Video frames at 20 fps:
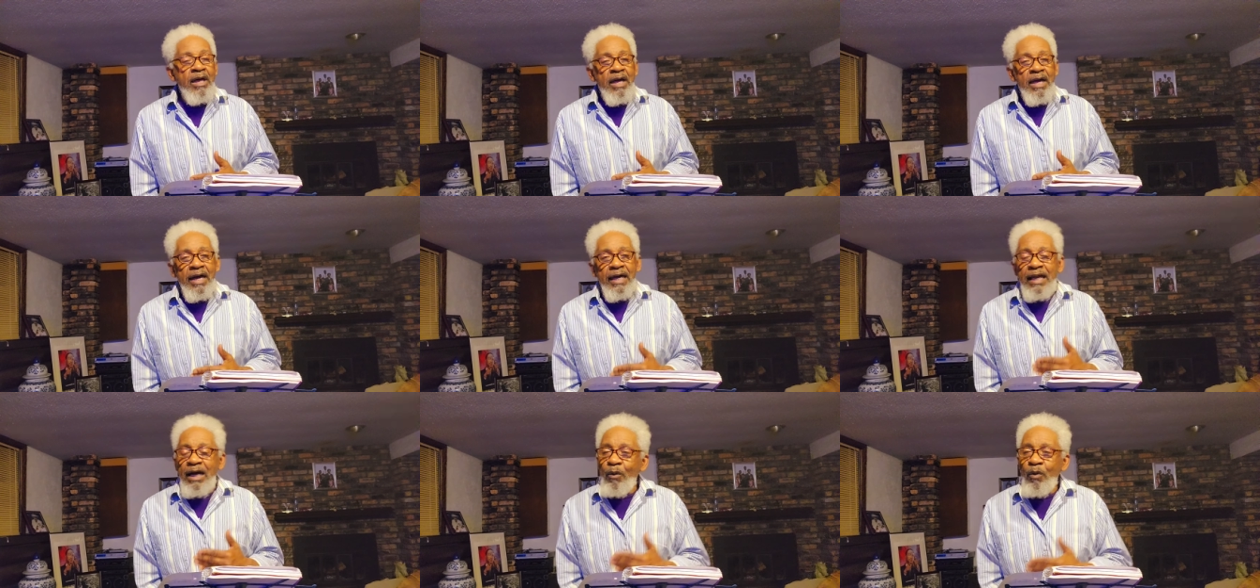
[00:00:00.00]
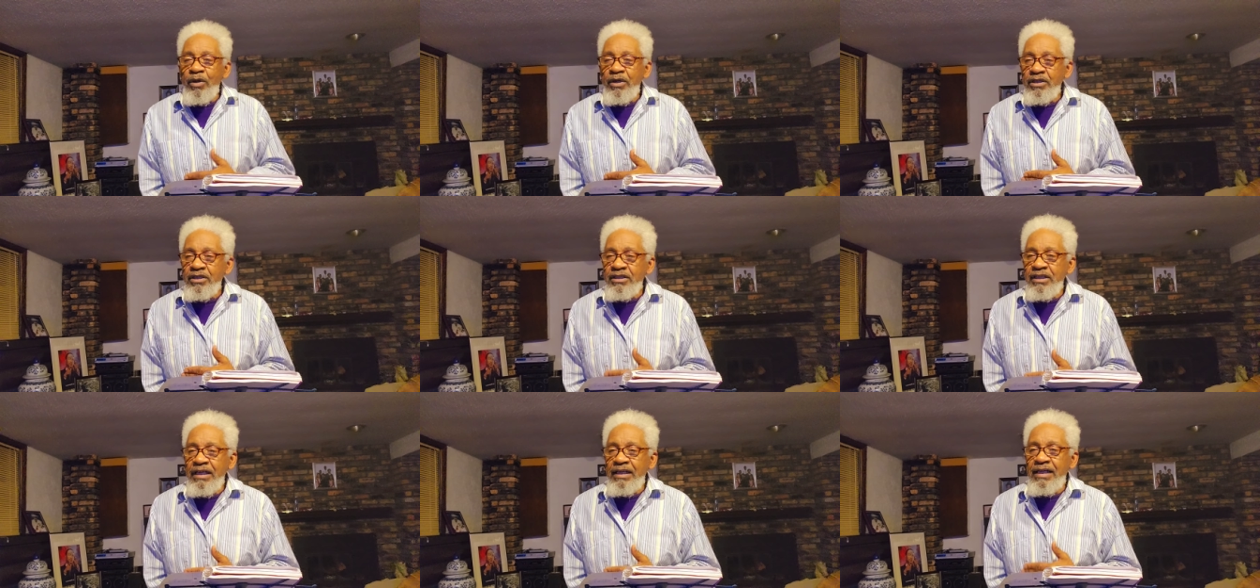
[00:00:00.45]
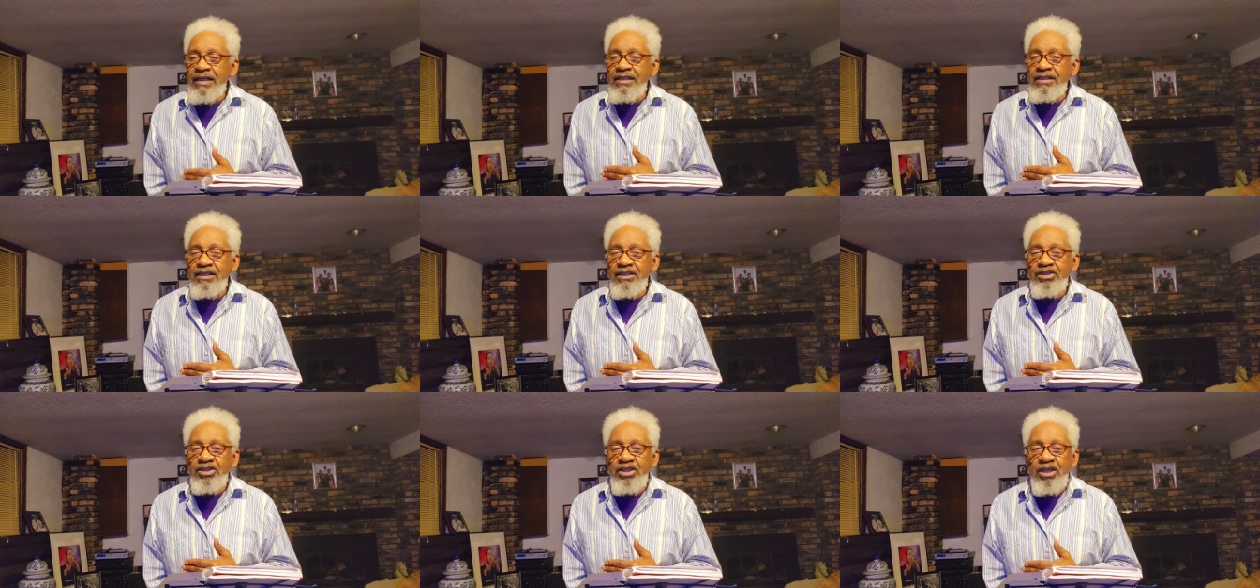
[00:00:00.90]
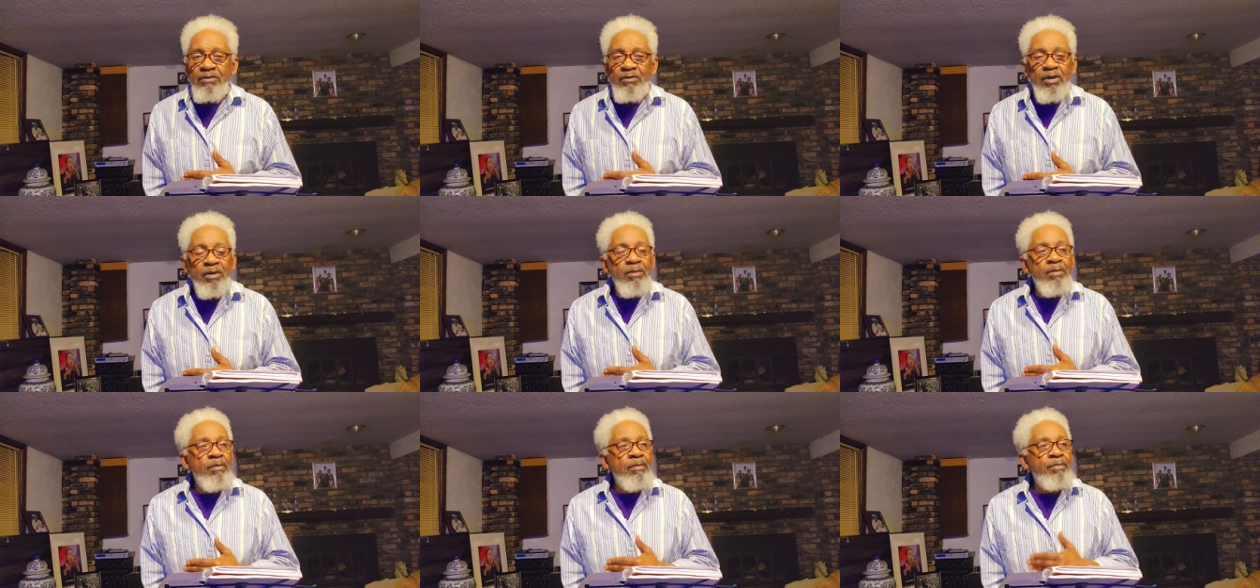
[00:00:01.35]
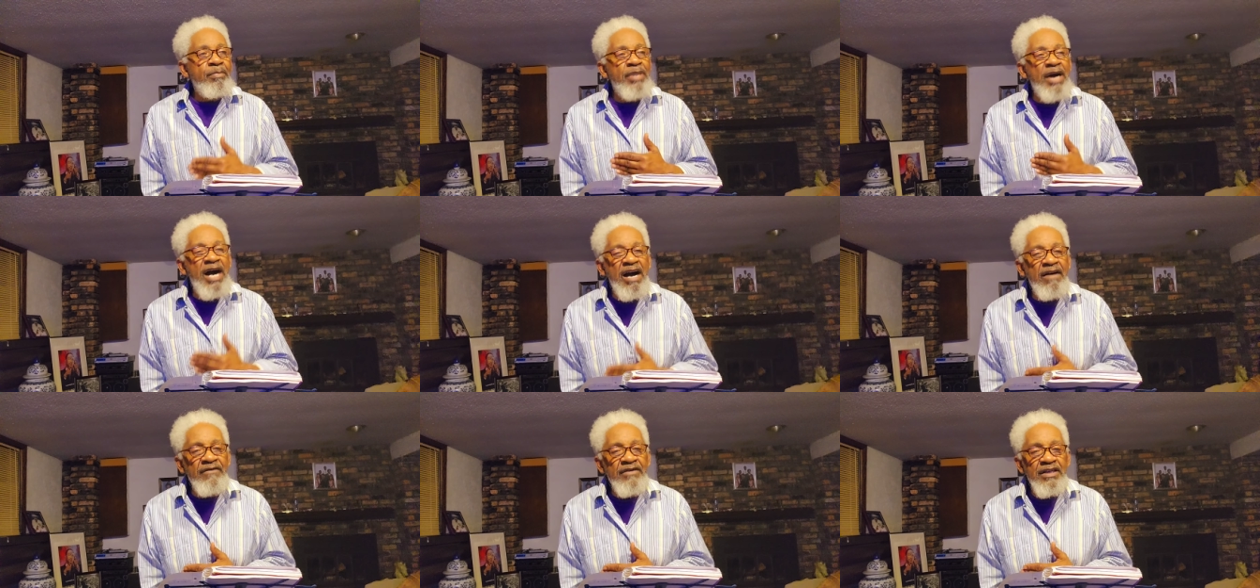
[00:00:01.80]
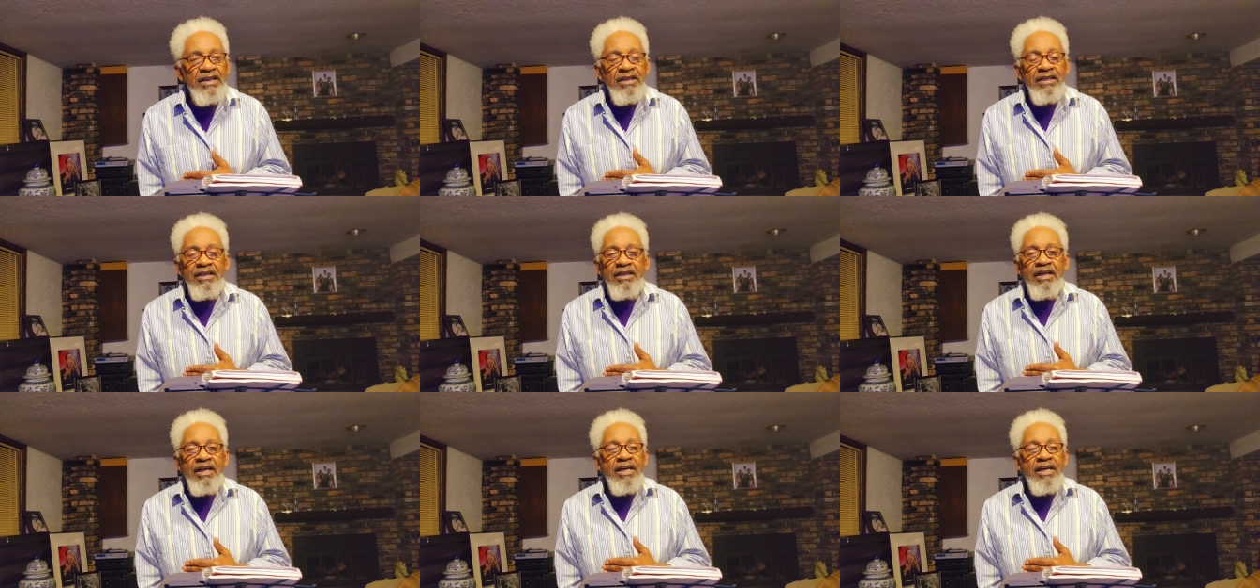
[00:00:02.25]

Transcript: And I want to say, ladies and gentlemen, poverty